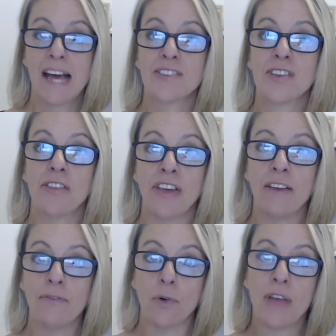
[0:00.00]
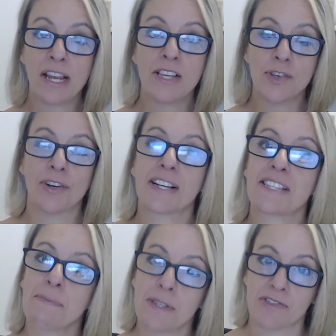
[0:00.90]
And so therefore that is your
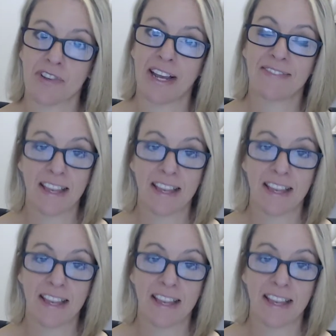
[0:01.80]
acceptance rate.